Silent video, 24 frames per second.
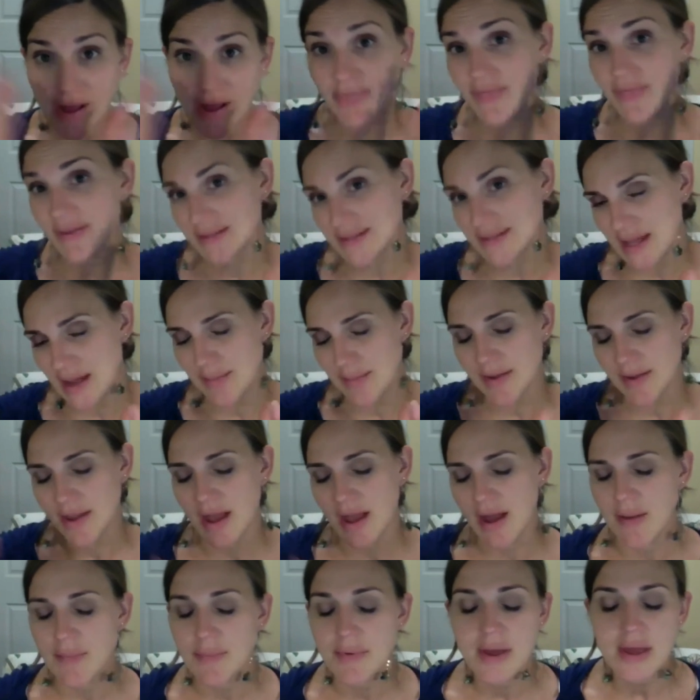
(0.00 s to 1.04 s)
depending on what
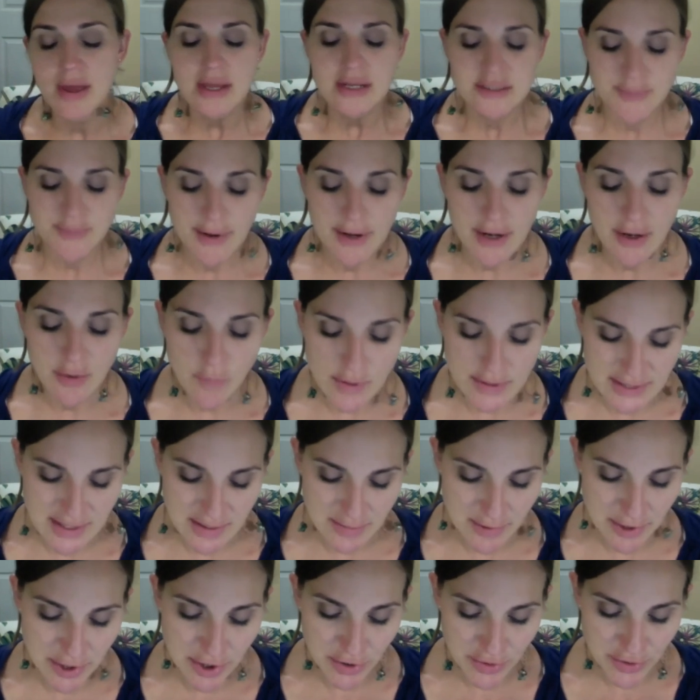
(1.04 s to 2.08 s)
time of year you're looking at
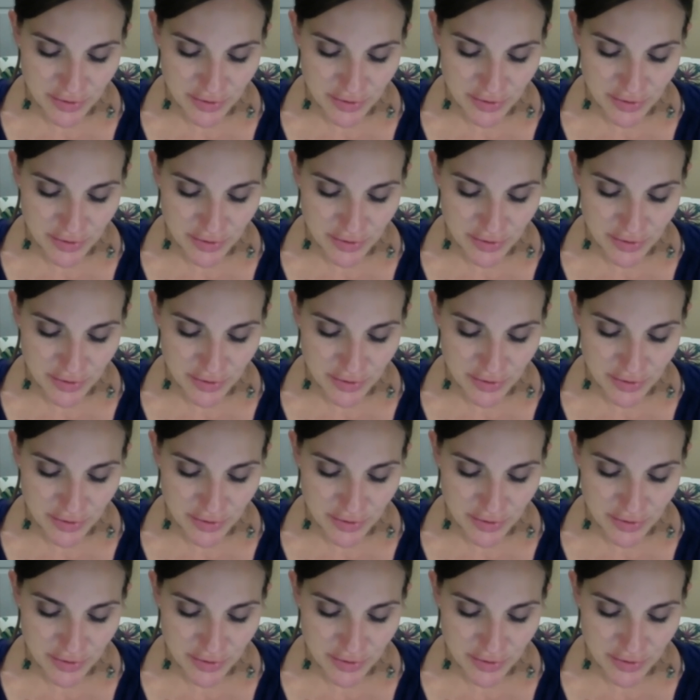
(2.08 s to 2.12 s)
here.